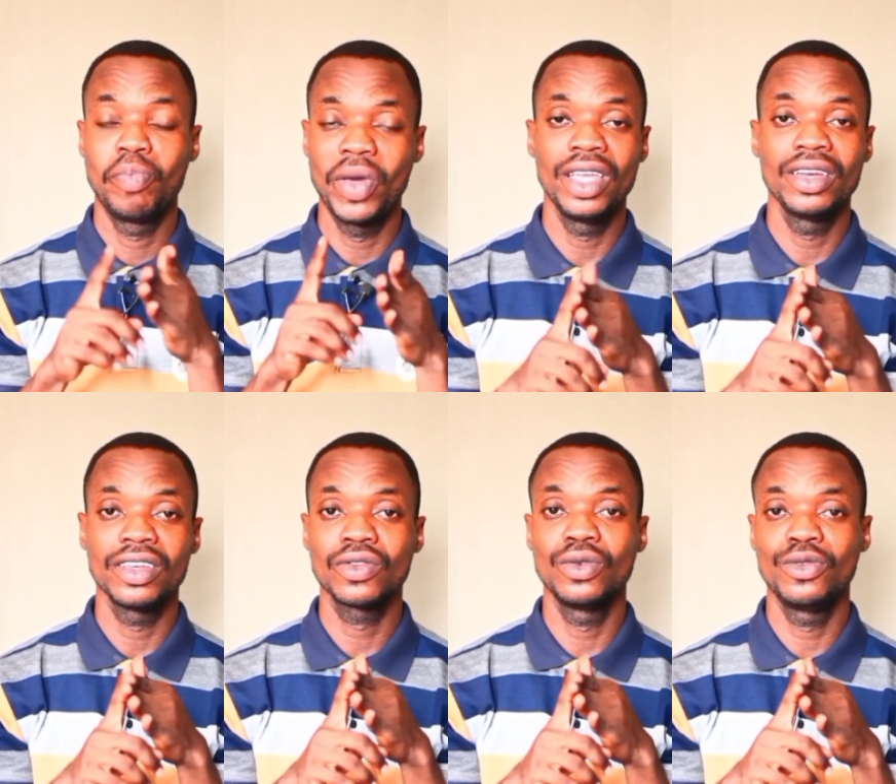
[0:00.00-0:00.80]
paying
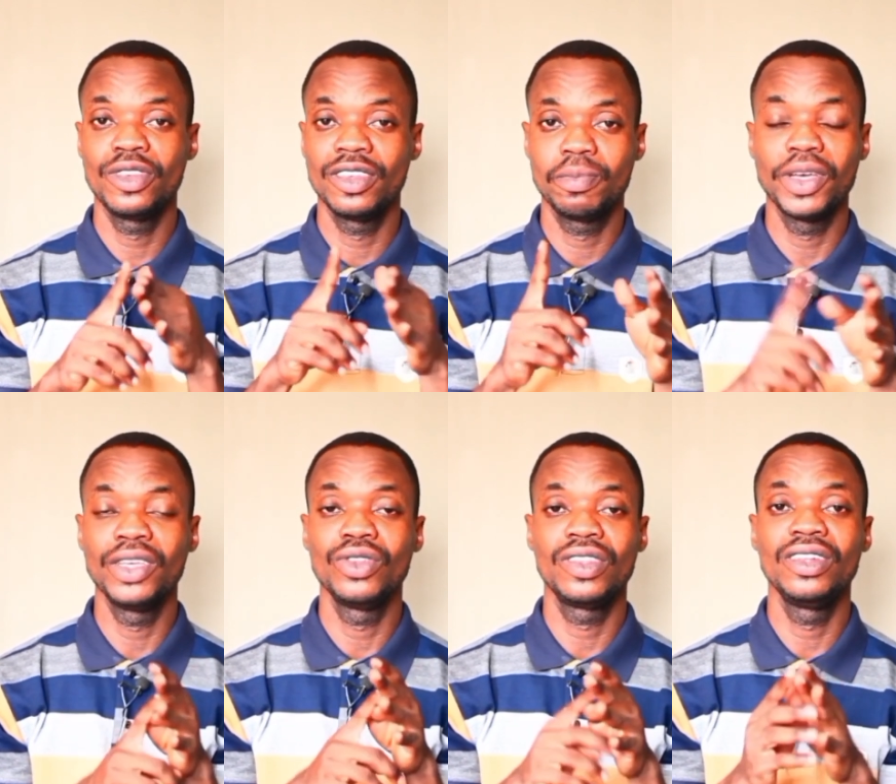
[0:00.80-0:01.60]
the school fees,
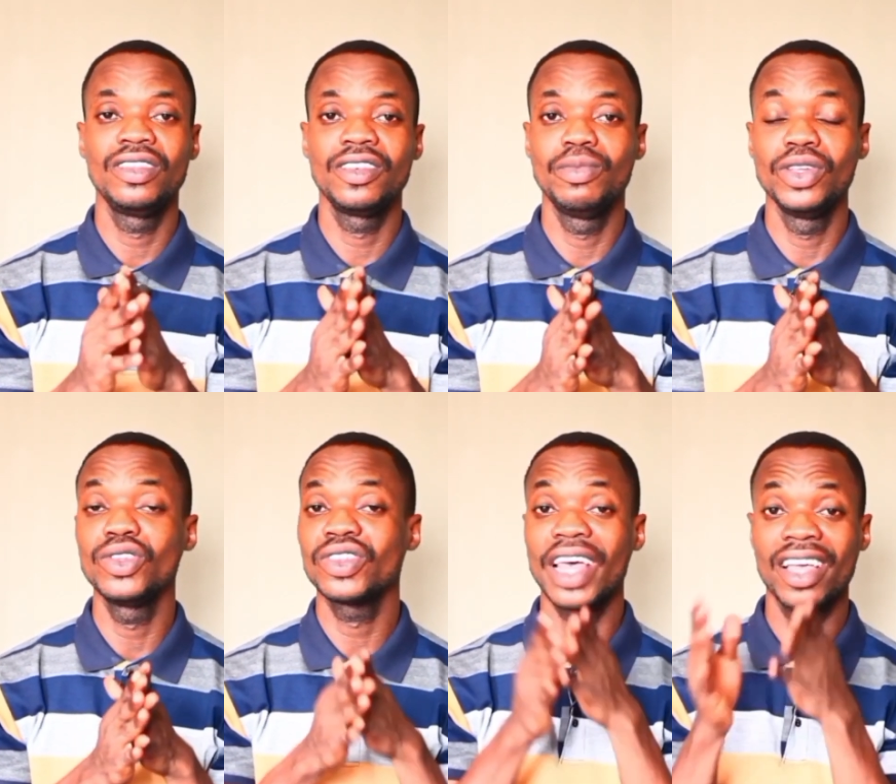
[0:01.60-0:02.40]
paying utility
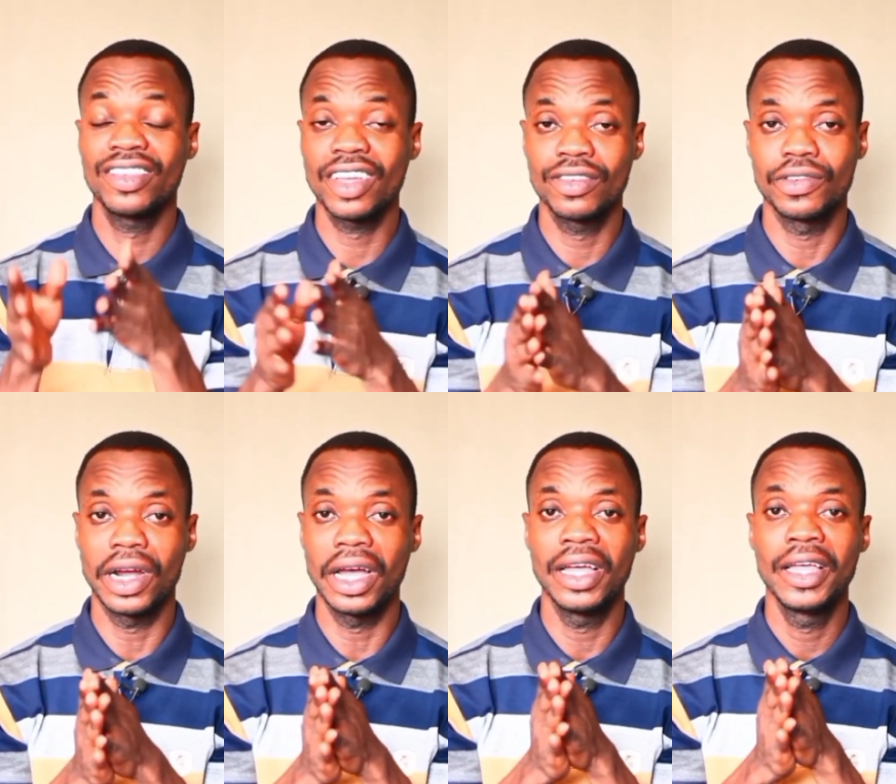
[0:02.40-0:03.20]
bills,
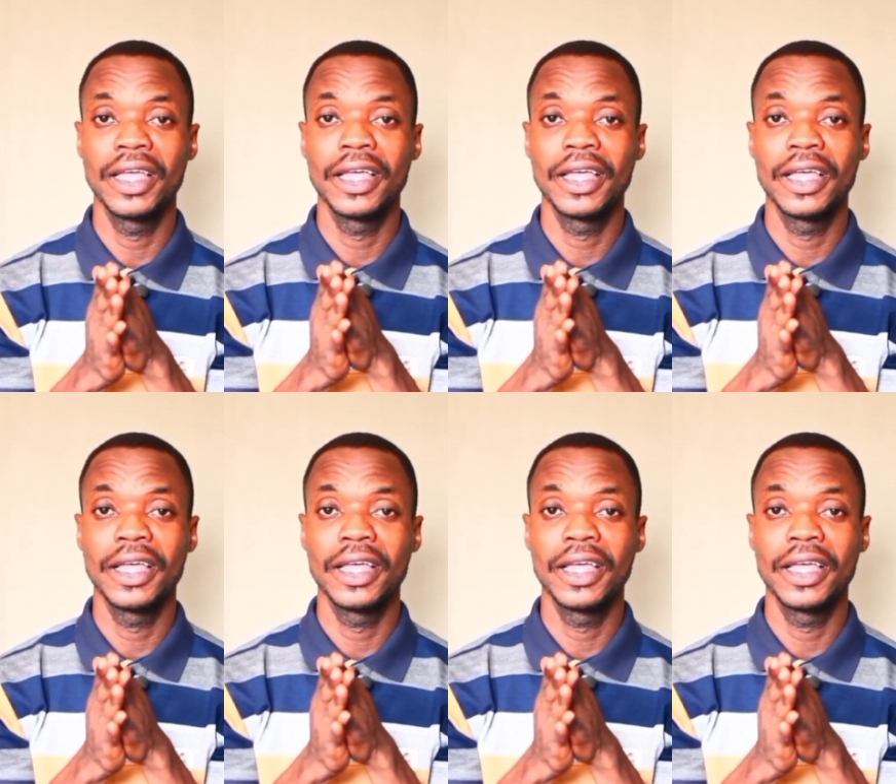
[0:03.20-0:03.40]
etc.